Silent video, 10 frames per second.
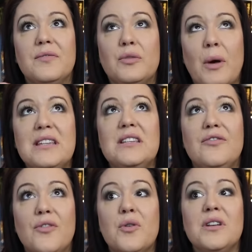
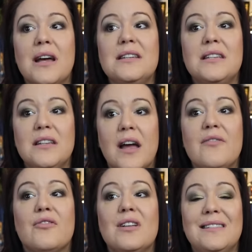
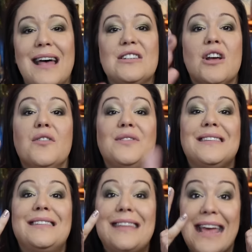$24.99 for a set of
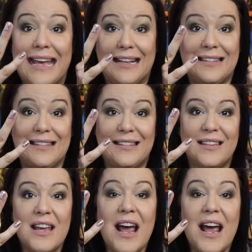six